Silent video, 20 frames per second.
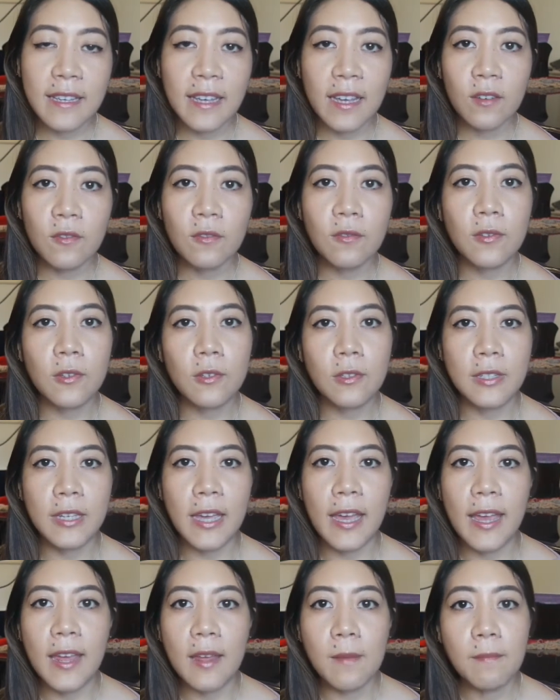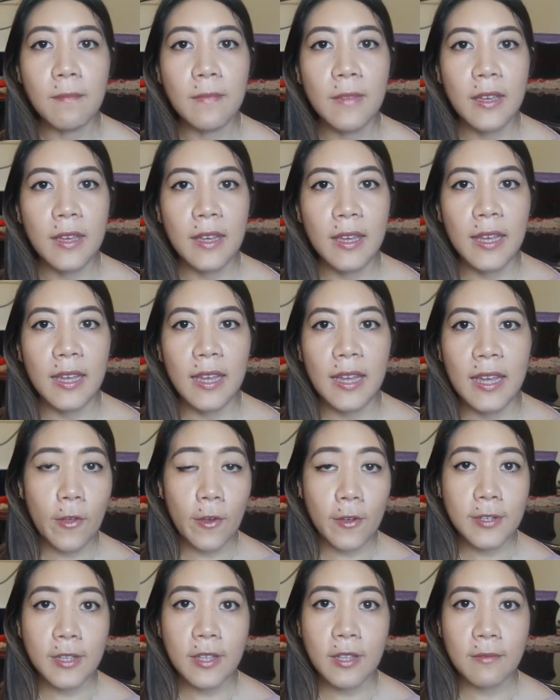again full time.
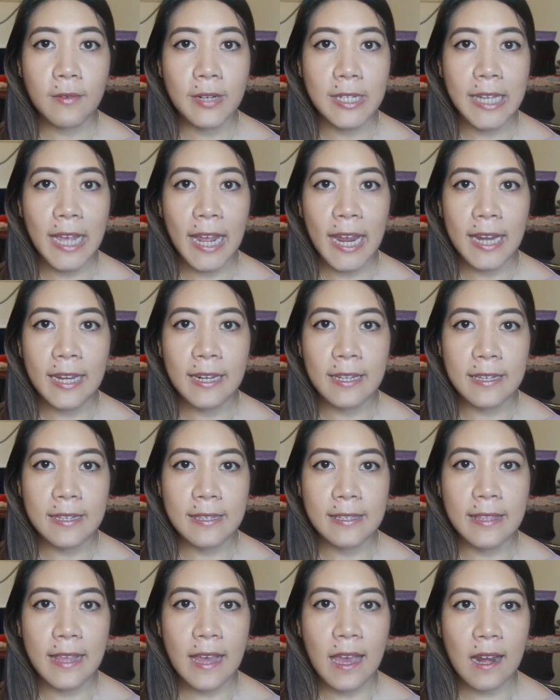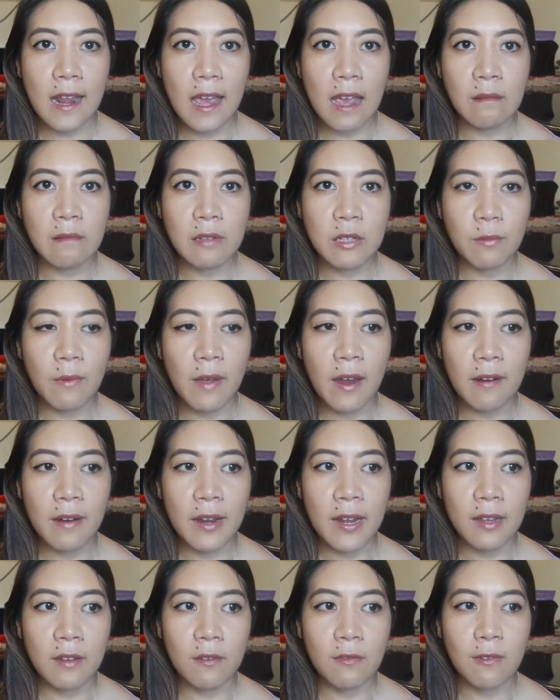Those are the retainers that I was
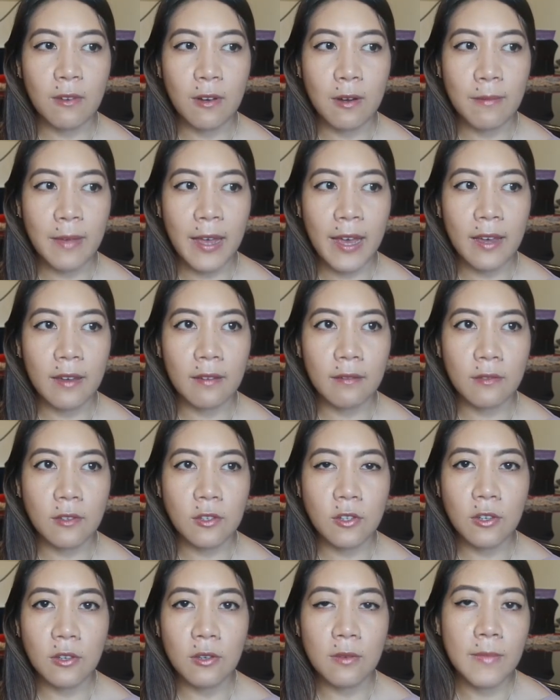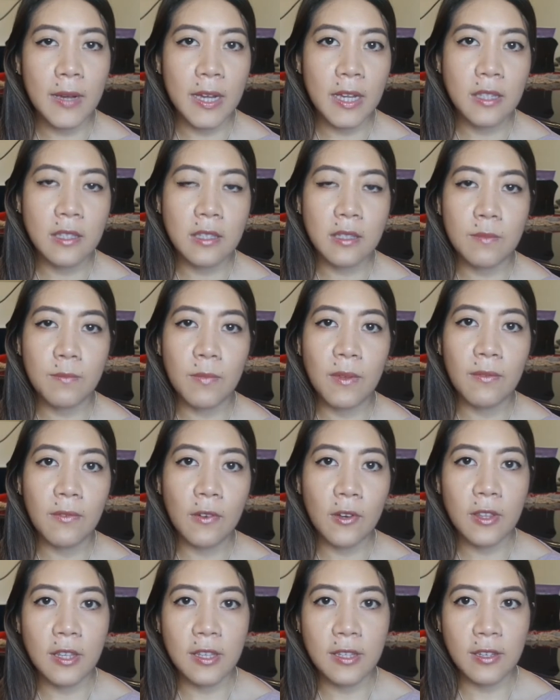wearing for about 2 months
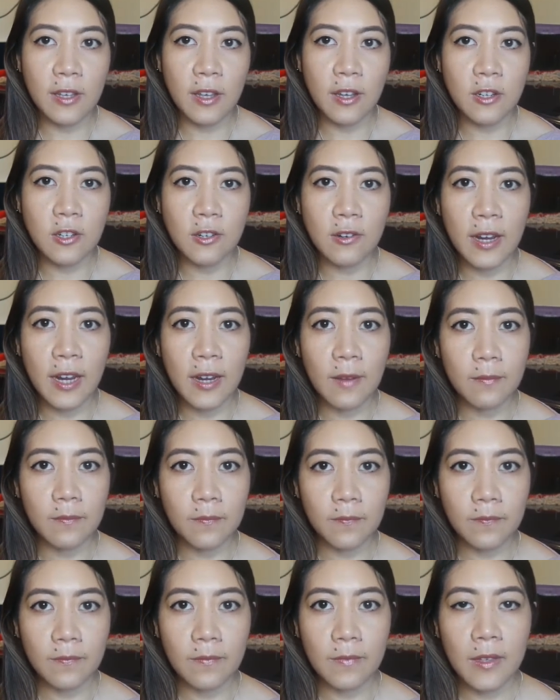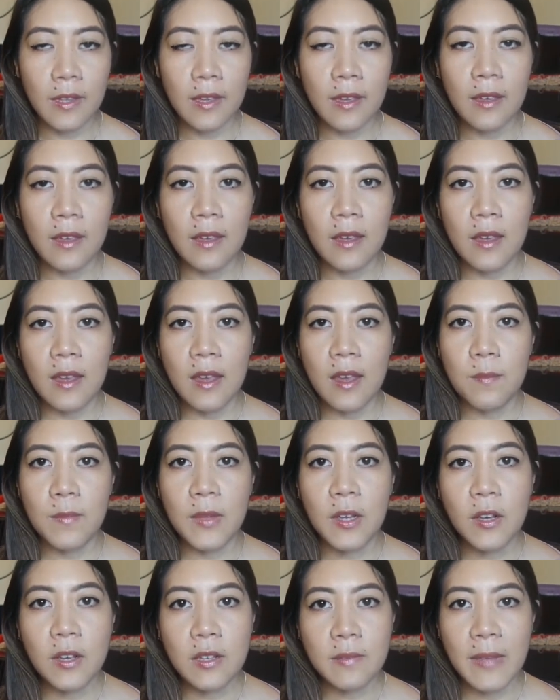before the surgery.
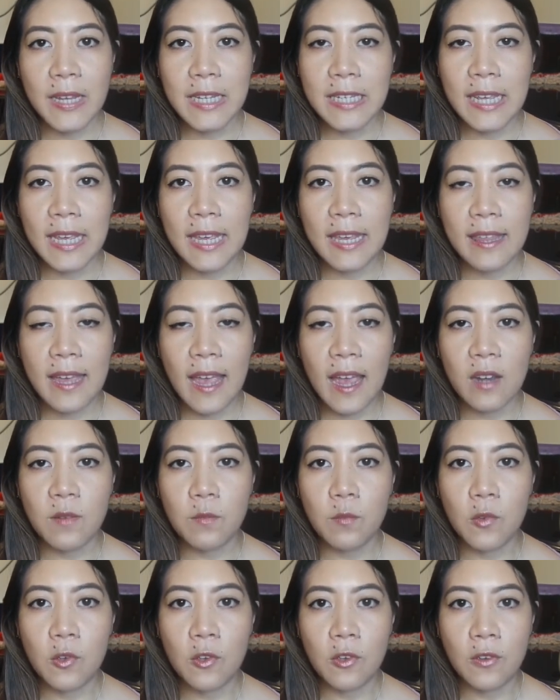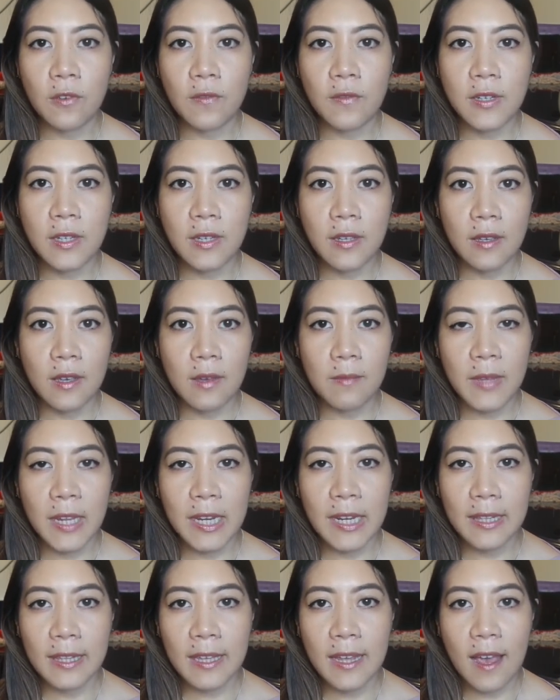Because my teeth had moved
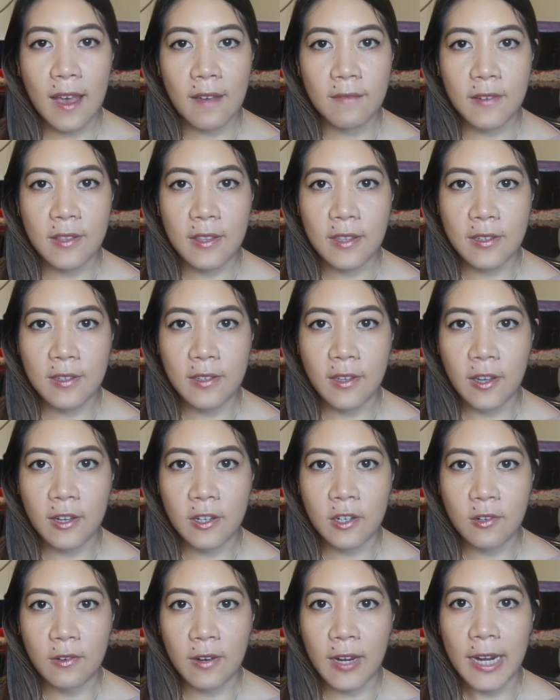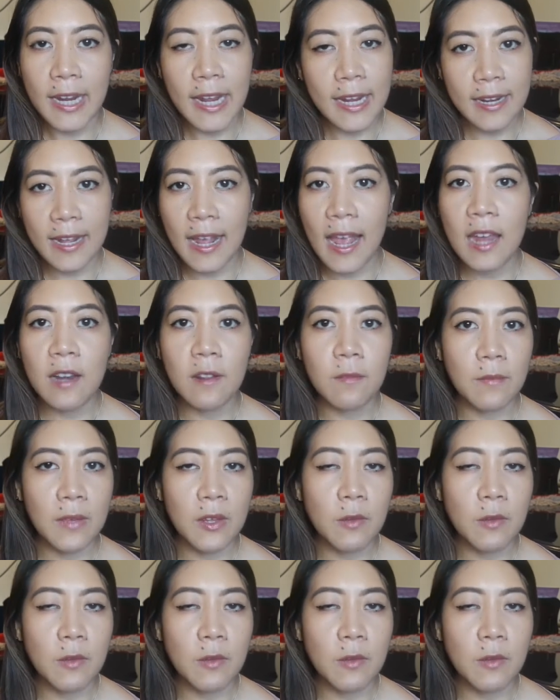immediately after the surgery and I hadn't